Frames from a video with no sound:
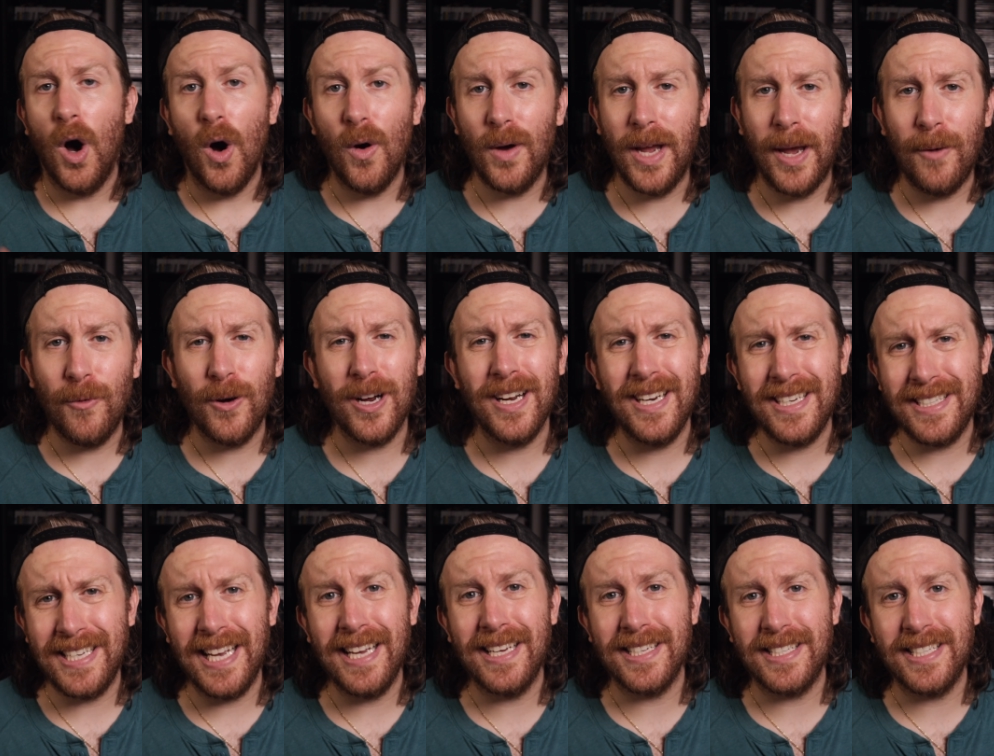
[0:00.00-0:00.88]
Okay, we're gonna
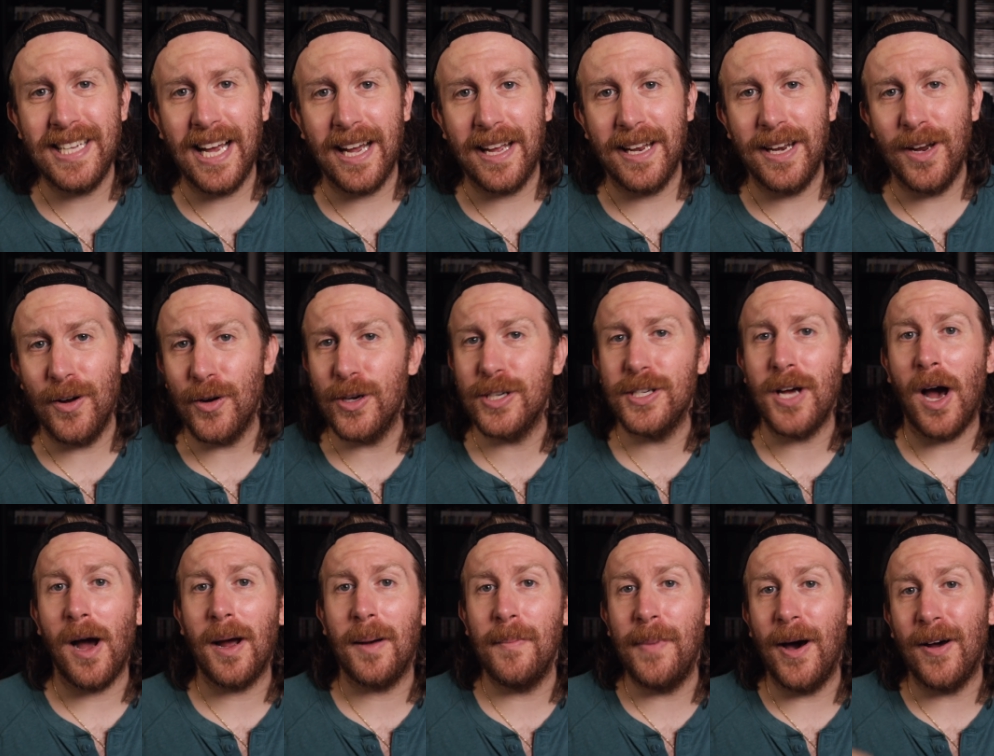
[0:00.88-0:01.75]
take a second here to
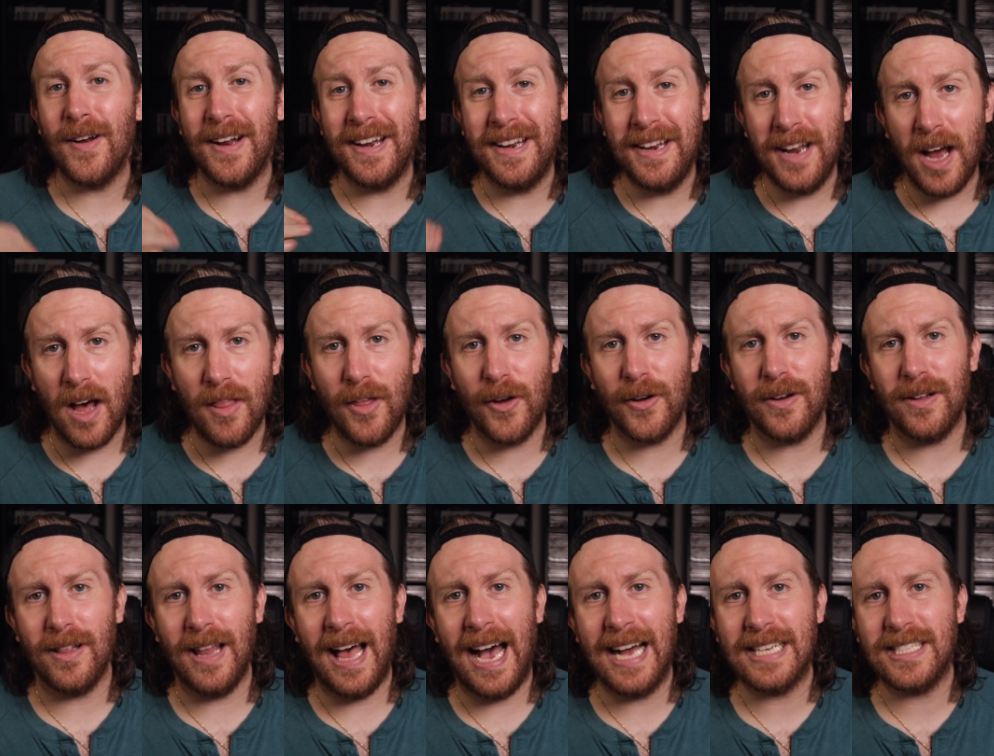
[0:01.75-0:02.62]
talk about another
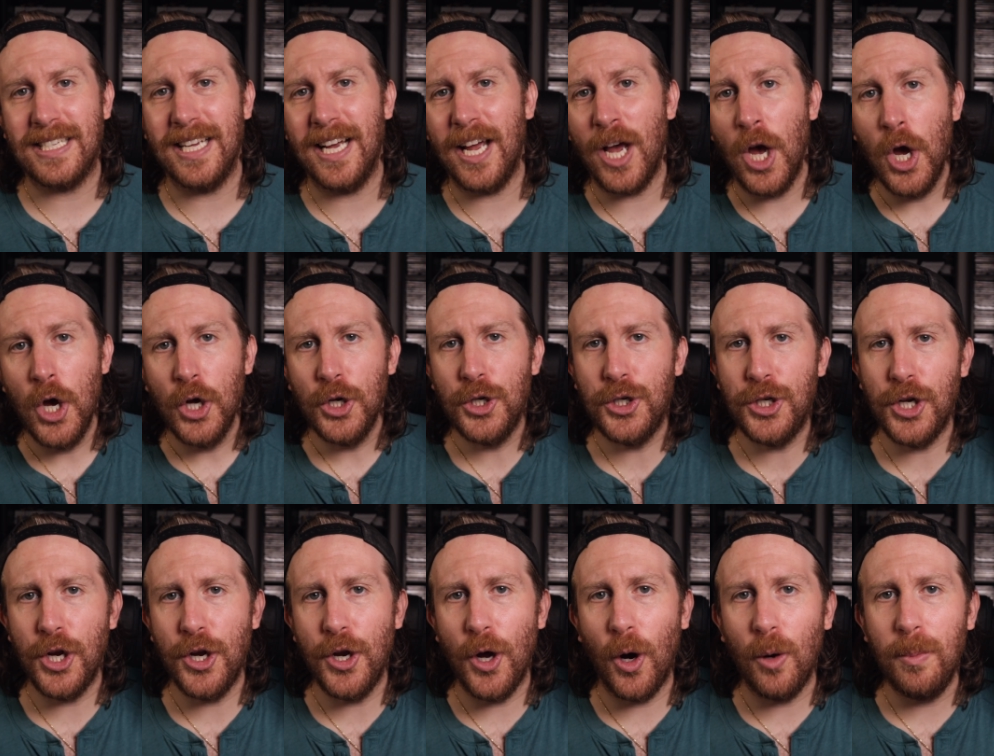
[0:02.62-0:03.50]
classic,
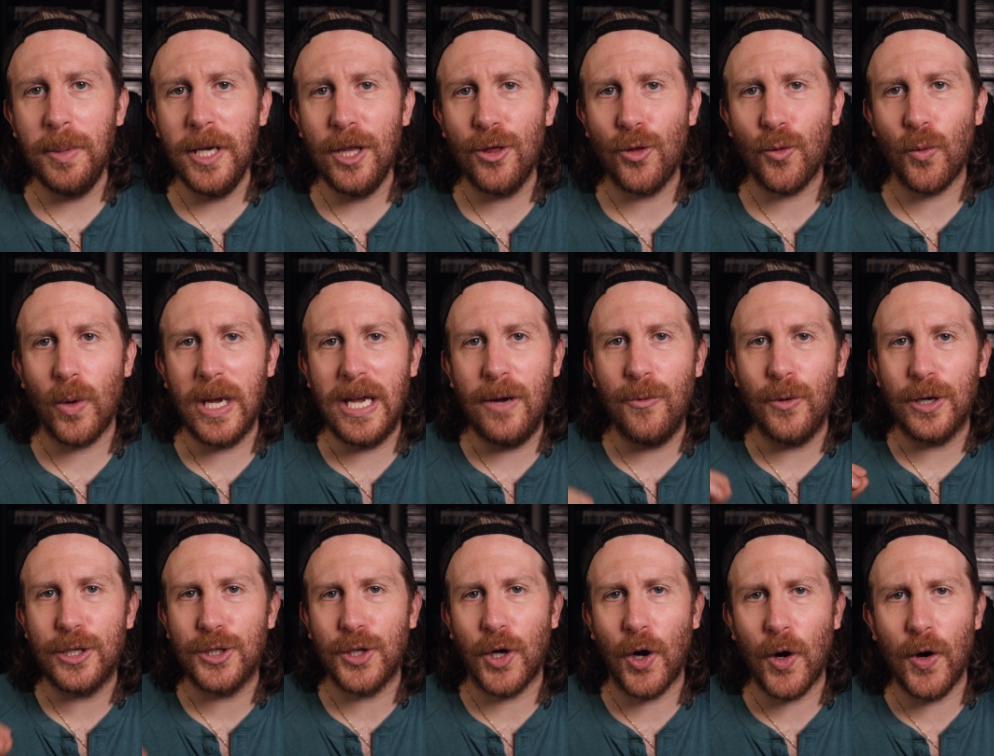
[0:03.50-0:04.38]
Shinobi 3:
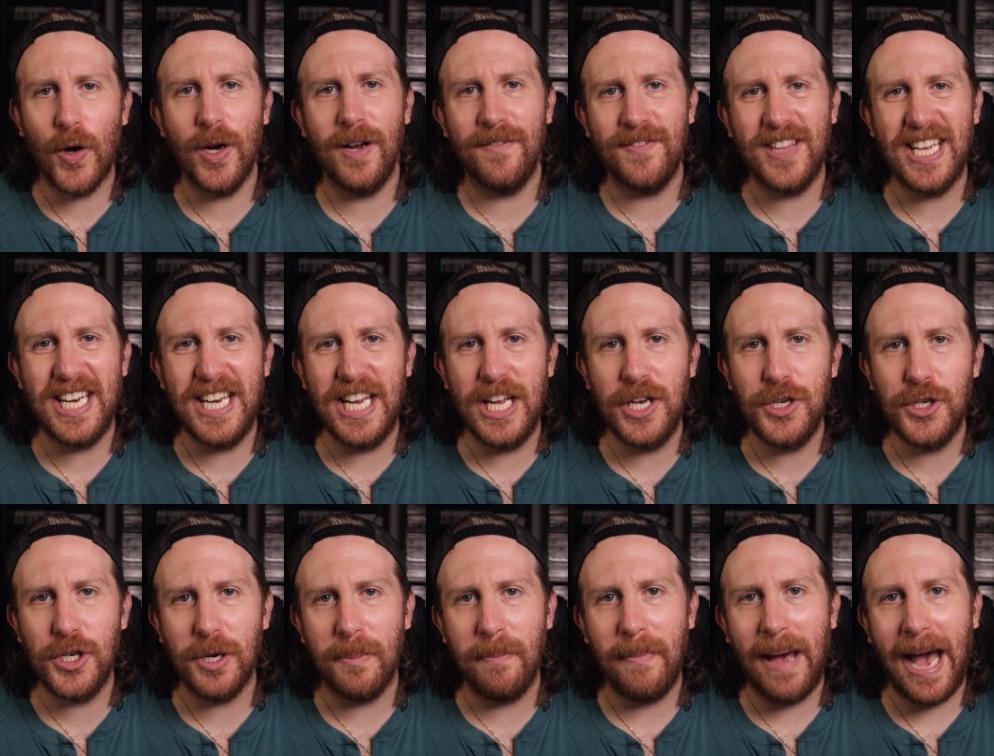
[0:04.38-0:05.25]
Return of the
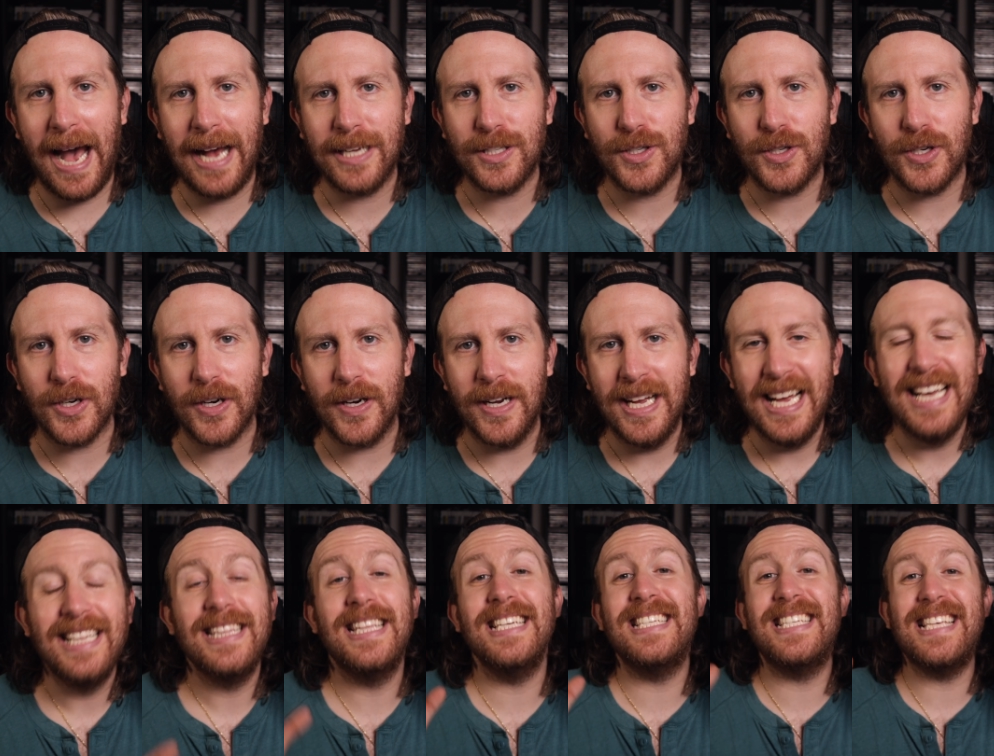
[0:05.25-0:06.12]
Ninja Master.
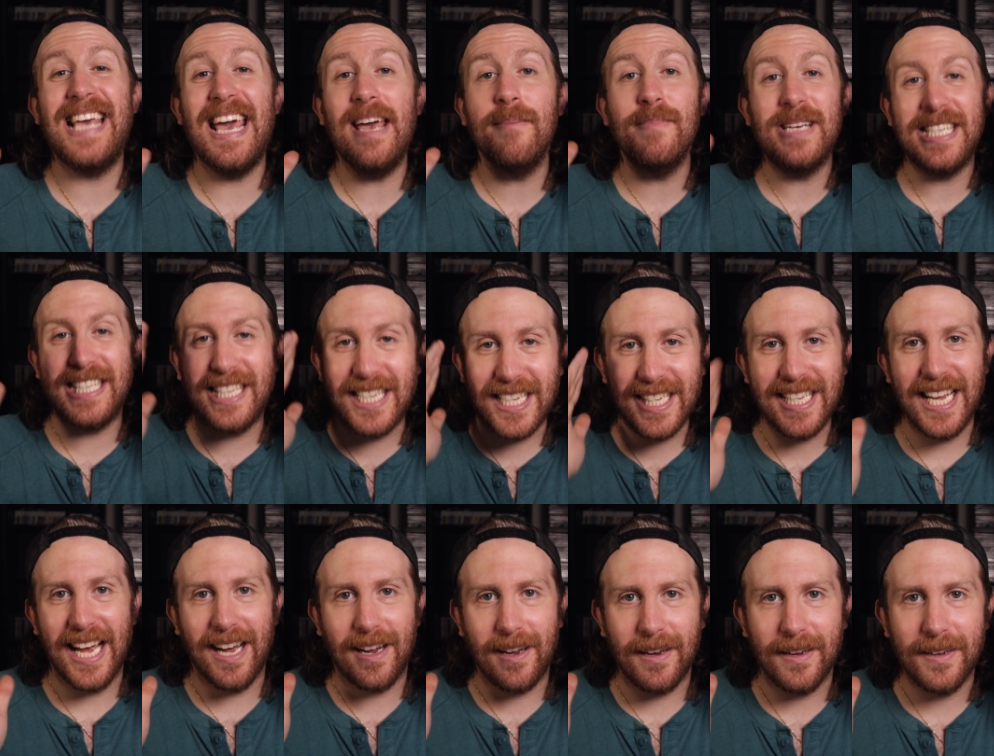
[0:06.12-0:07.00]
This game is
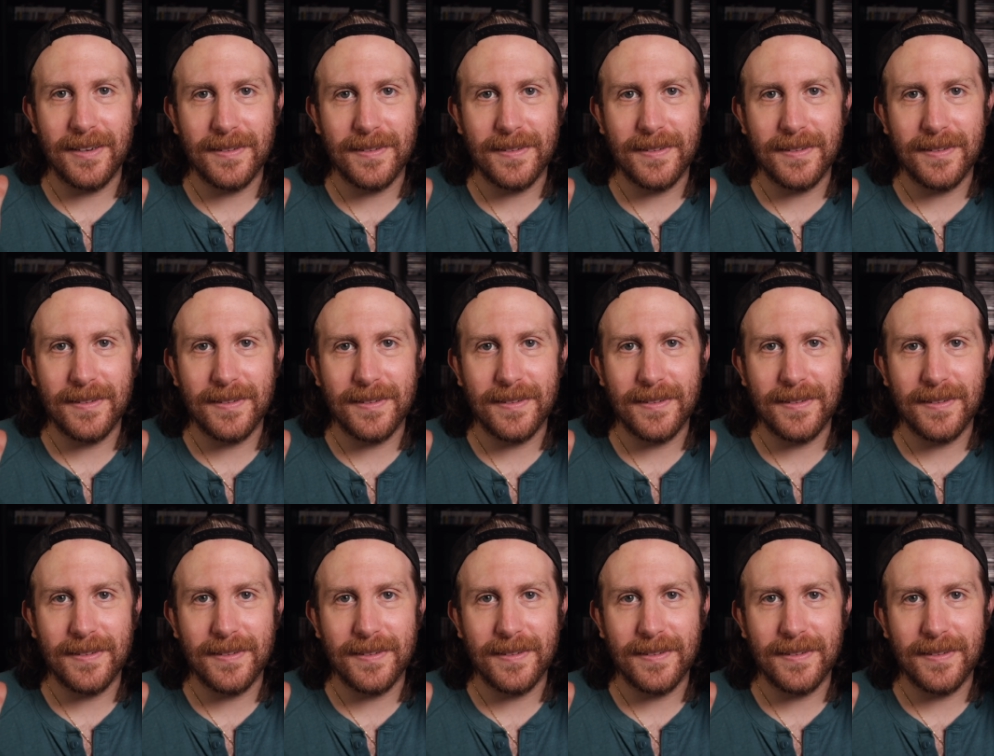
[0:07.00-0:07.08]
sick.